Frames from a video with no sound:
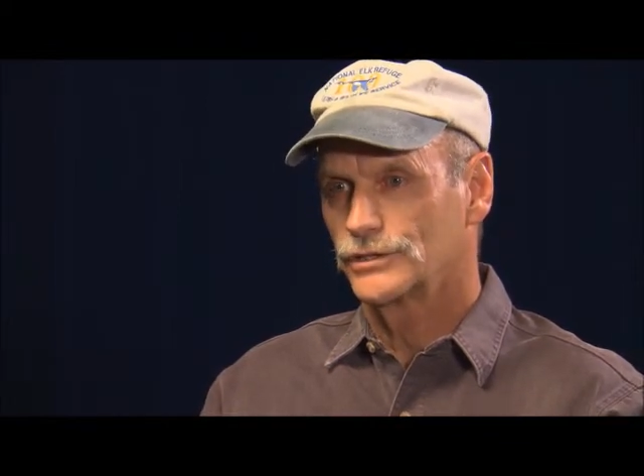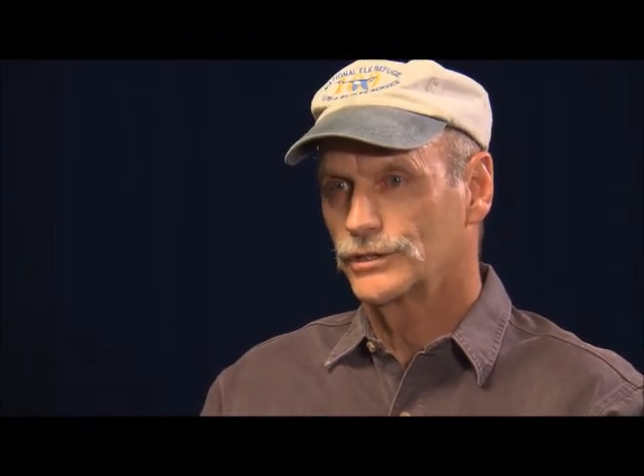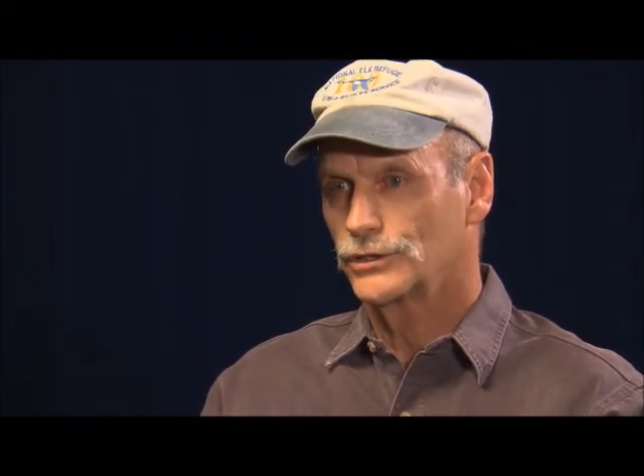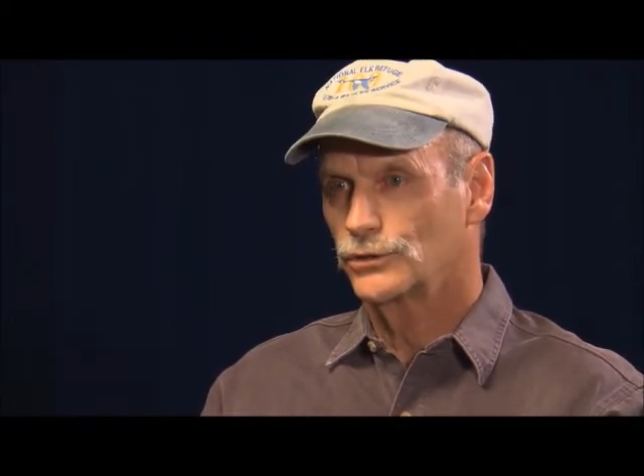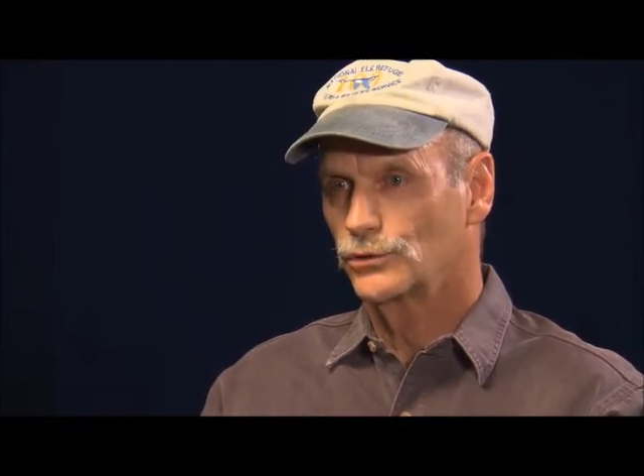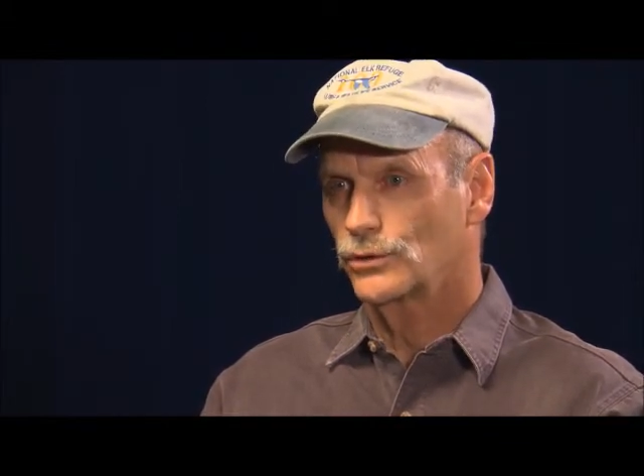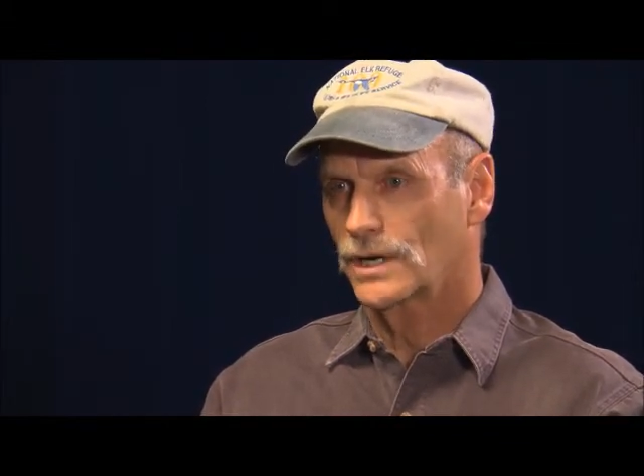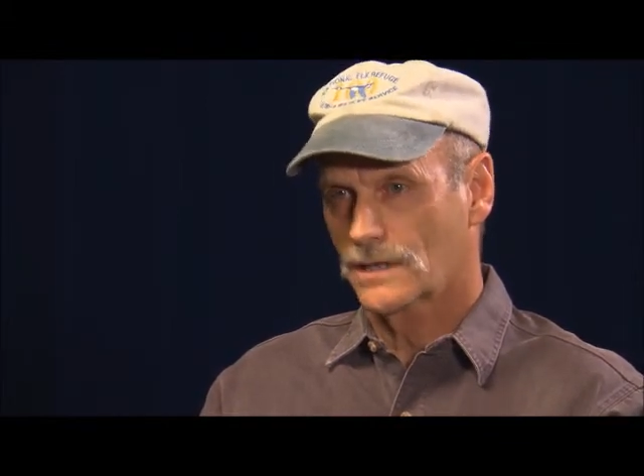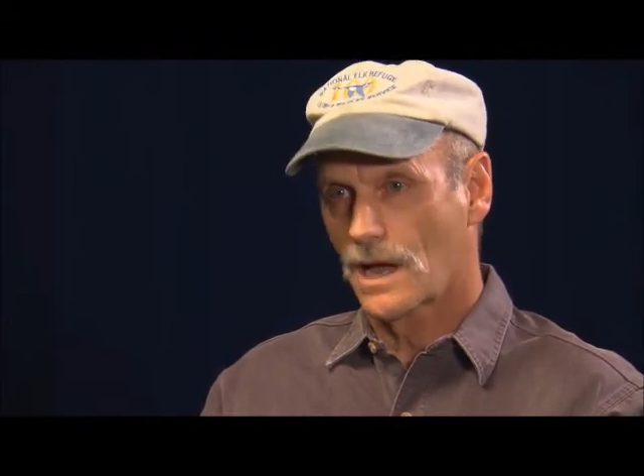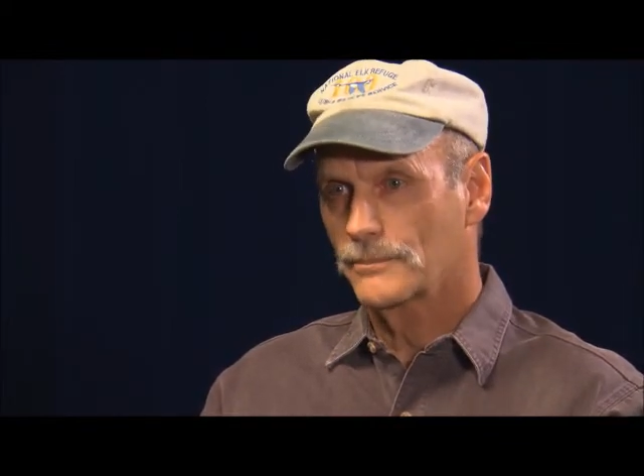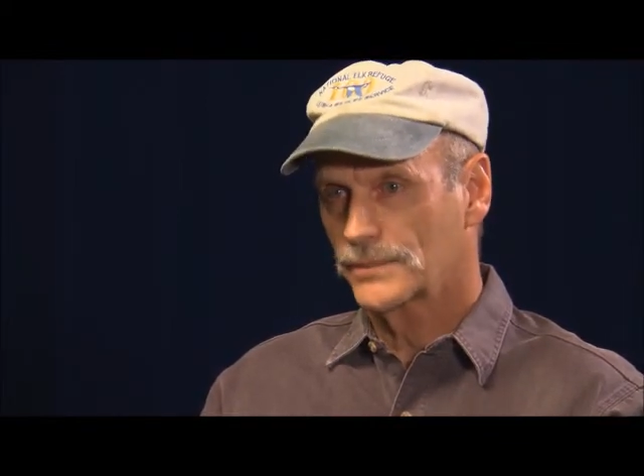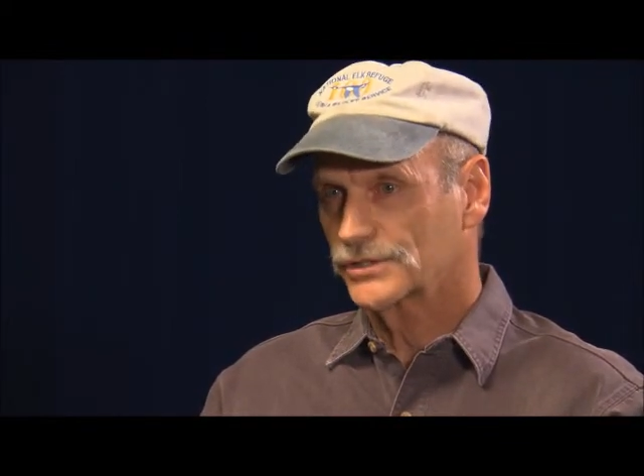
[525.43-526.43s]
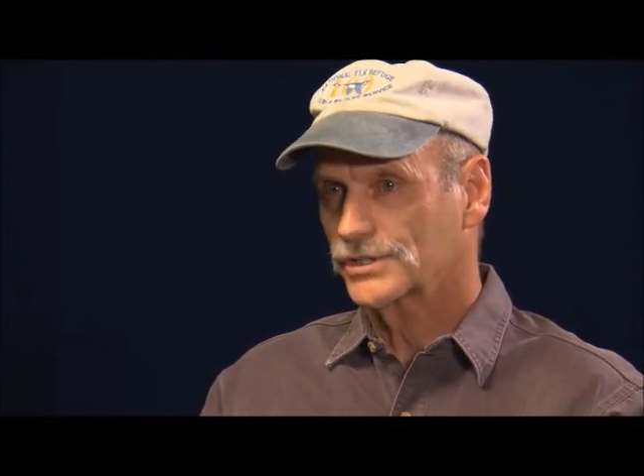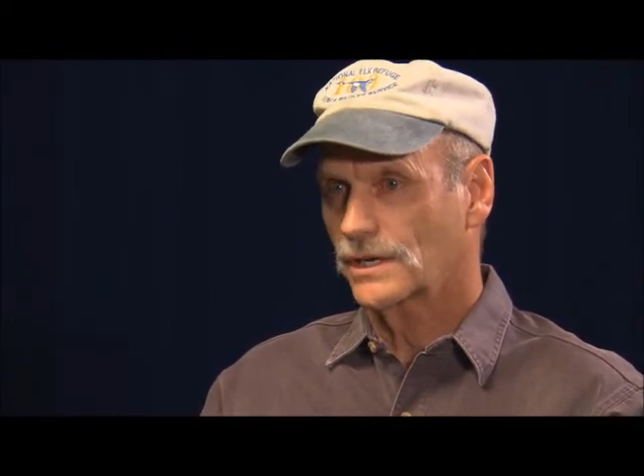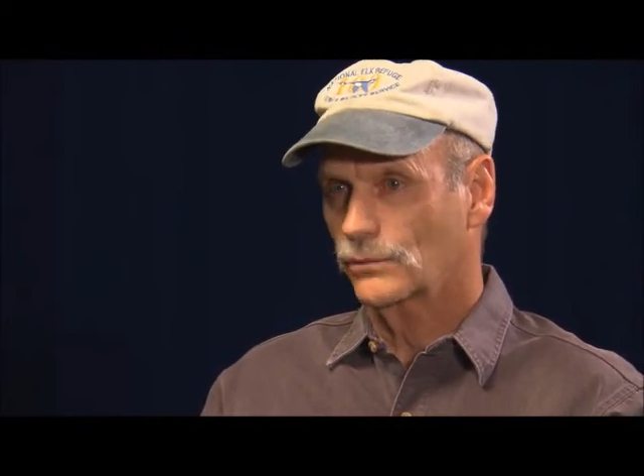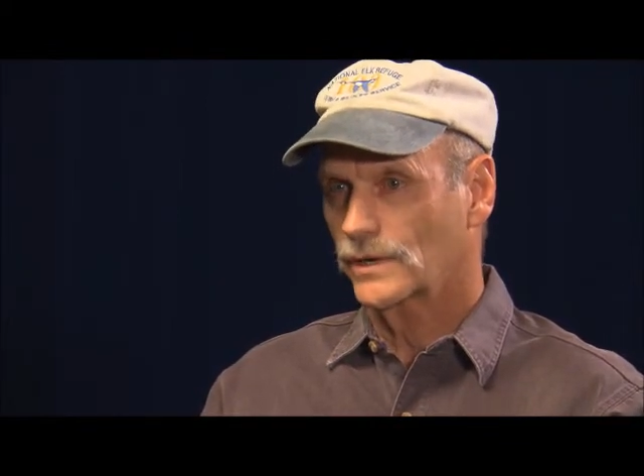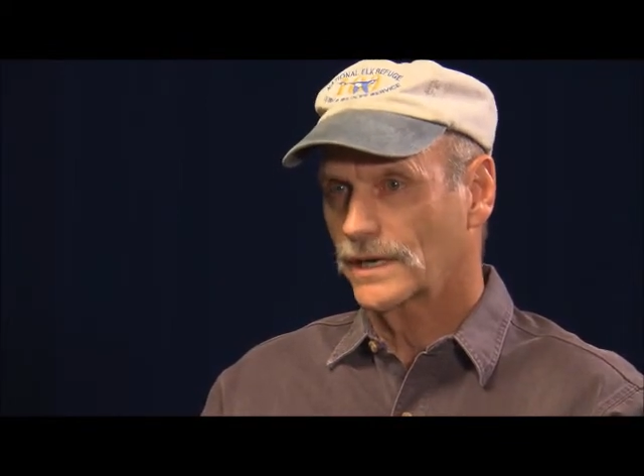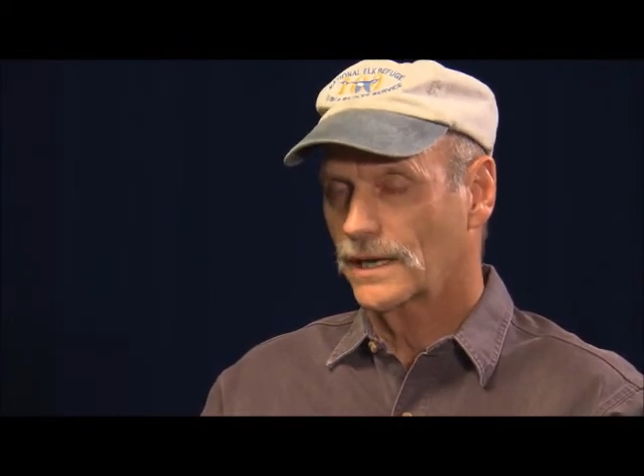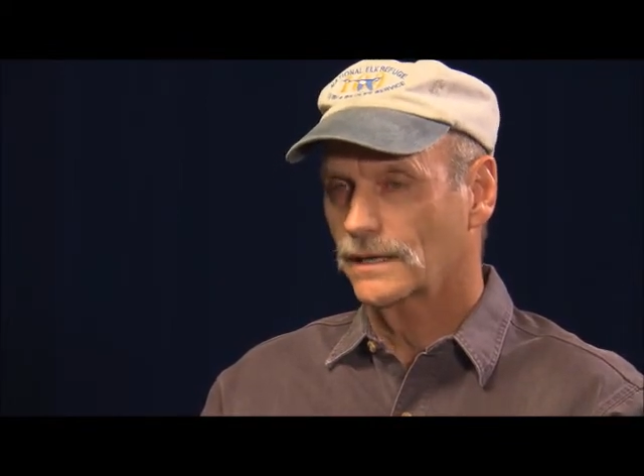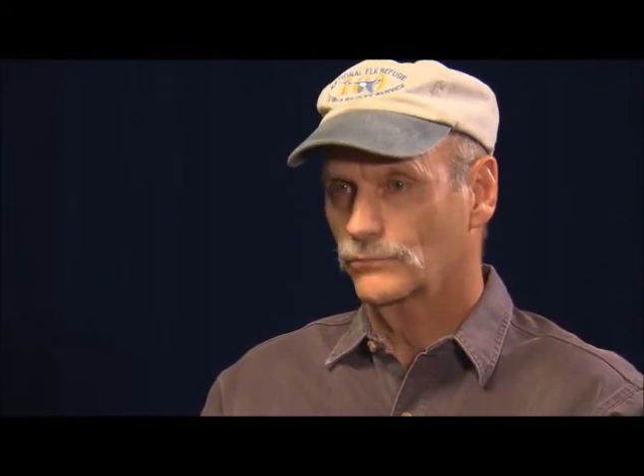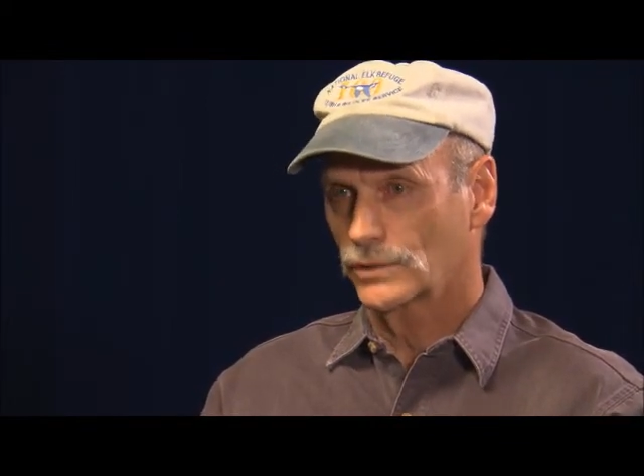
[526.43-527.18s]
to accomplishing what I